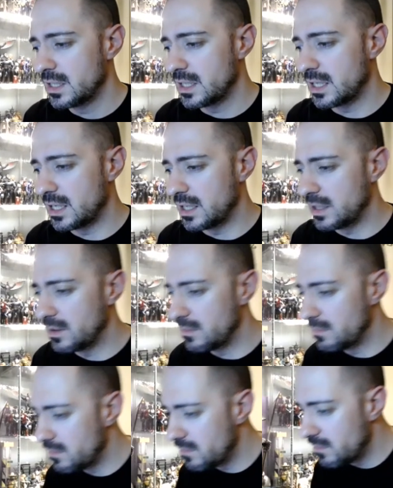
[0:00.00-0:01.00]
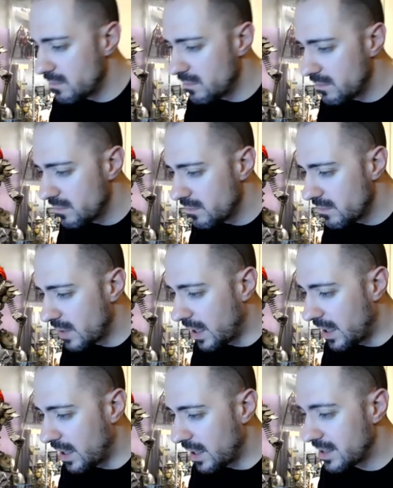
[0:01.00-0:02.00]
yeah.
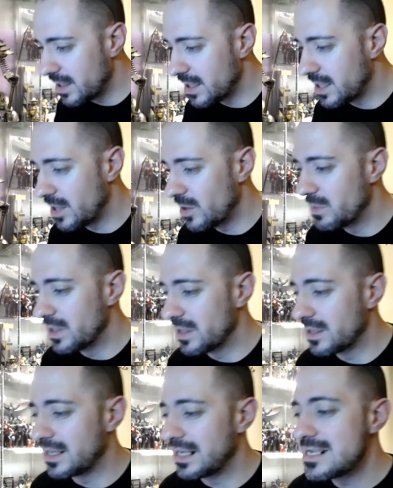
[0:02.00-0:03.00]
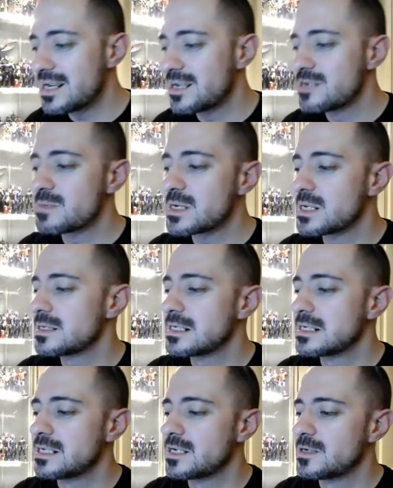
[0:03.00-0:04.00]
Gonna kill me. I know, mate. I
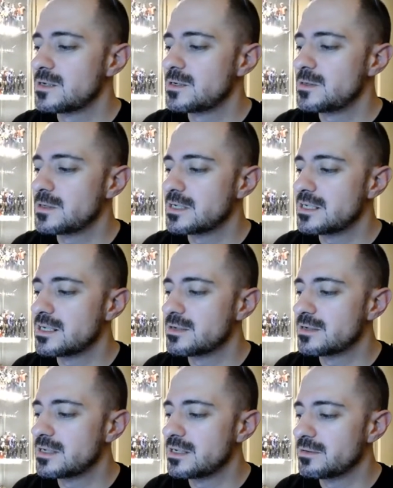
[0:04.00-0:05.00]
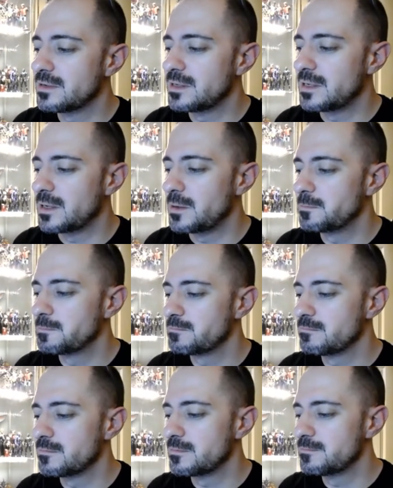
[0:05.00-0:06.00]
know.
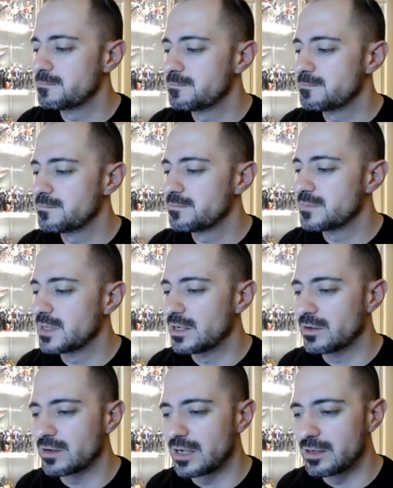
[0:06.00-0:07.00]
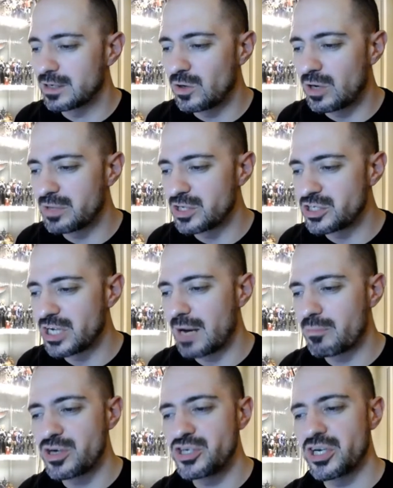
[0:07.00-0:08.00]
All right, caught up with the chat.
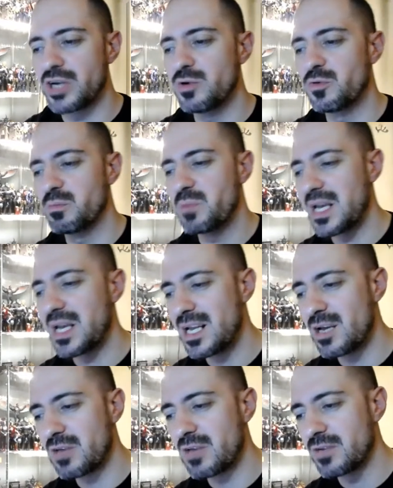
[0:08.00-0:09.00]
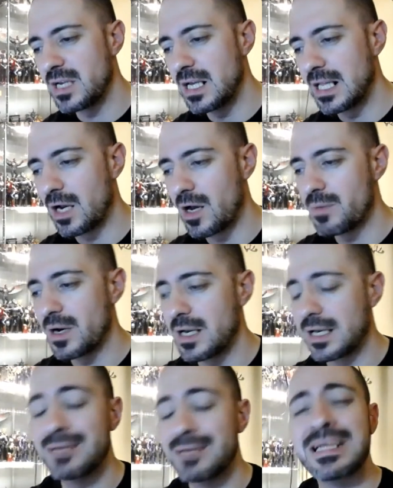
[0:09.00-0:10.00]
Appreciate you all for being here. If you haven't hit that like button
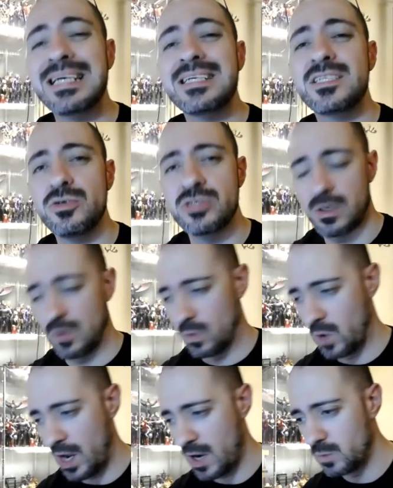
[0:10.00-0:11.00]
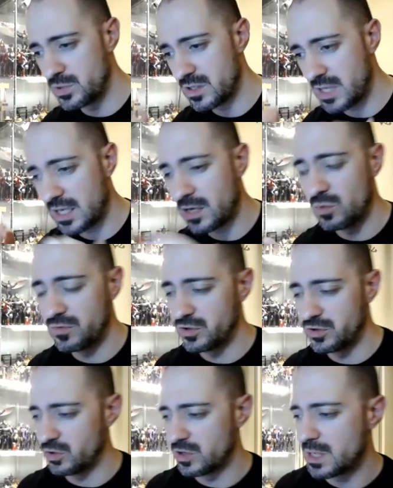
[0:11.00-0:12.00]
again, please do so. It all helps. Thank you all for
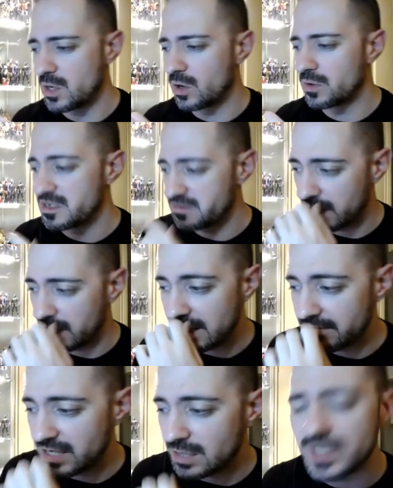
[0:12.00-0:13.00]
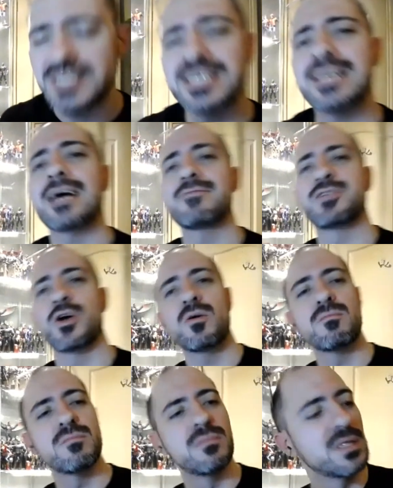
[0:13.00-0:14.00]
joining me on this fine evening. We did have
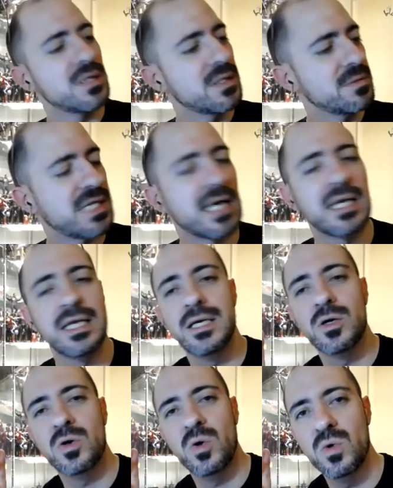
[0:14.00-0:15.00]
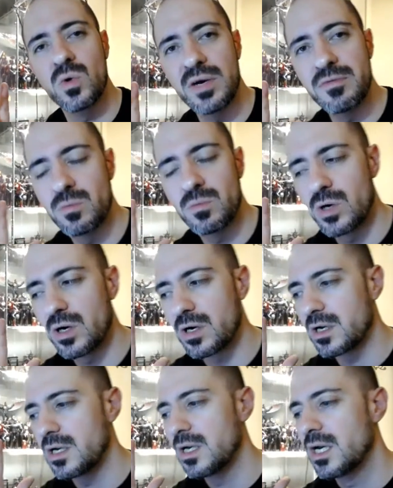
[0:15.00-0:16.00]
Tom. Sadly, he got called away from work.
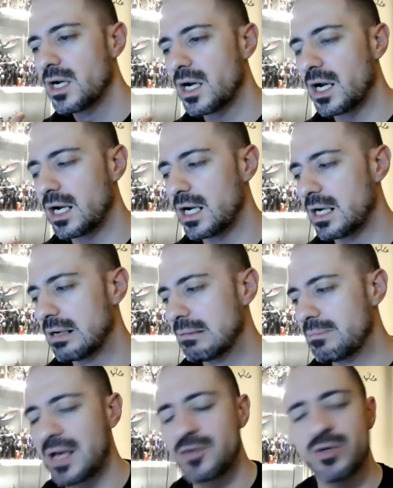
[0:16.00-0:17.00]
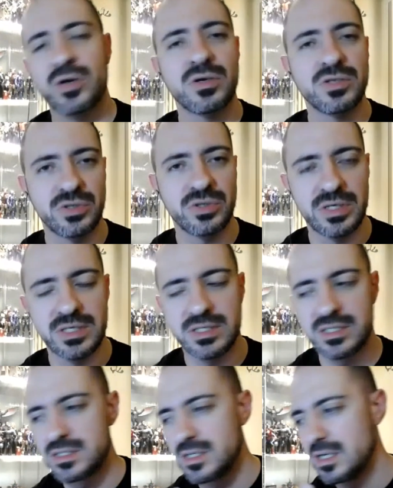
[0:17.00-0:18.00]
Pietro couldn't join
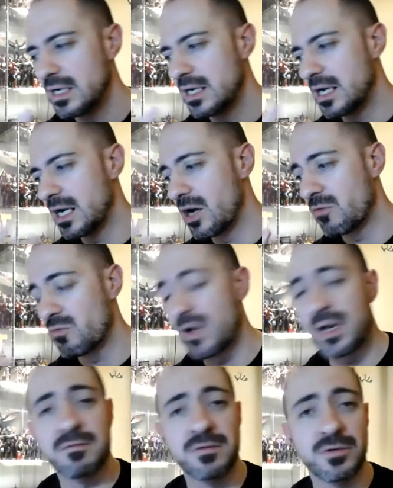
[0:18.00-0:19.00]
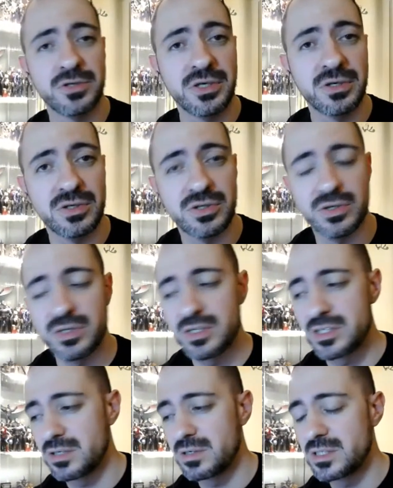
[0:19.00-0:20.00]
us. Rick, unfortunately, couldn't join
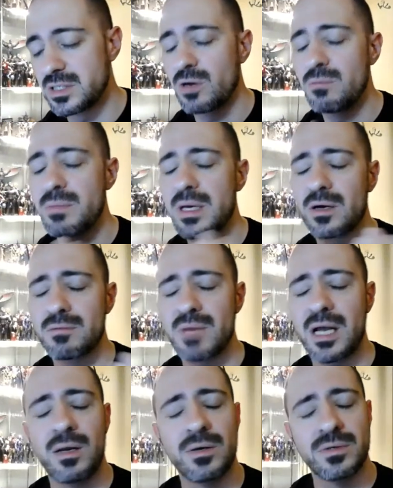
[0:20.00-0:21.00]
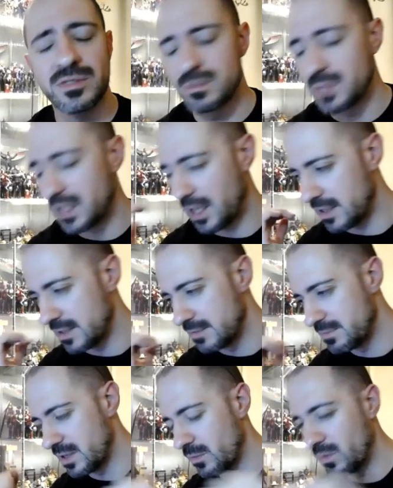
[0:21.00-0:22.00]
us. So it's all me and my lonesome again.
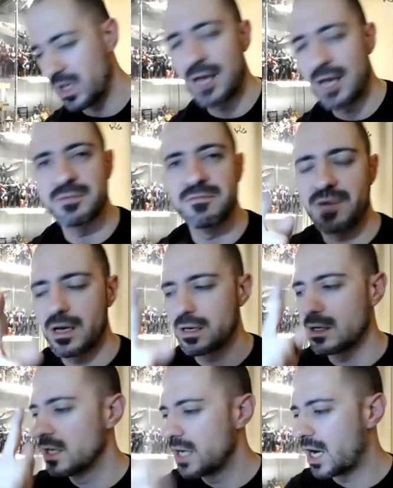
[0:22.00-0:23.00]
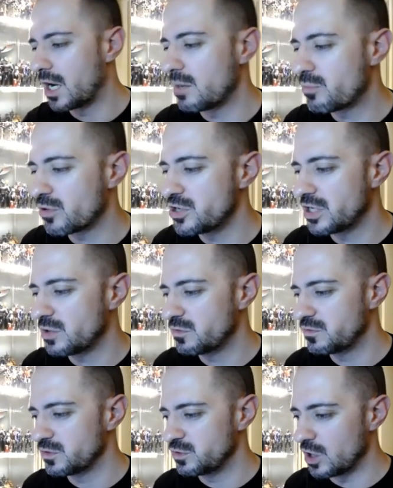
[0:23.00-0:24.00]
But we're going to have some fun. And I appreciate
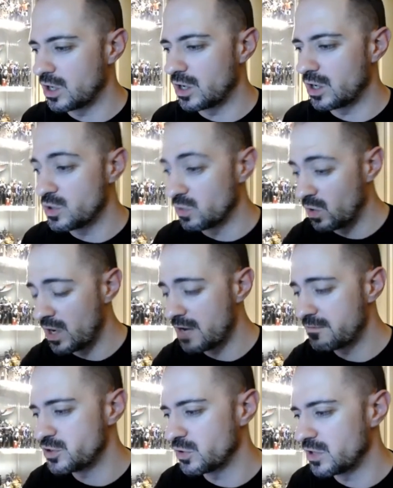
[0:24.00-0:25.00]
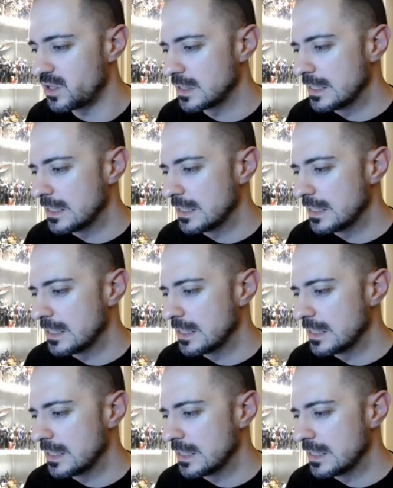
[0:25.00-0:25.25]
you all here for joining.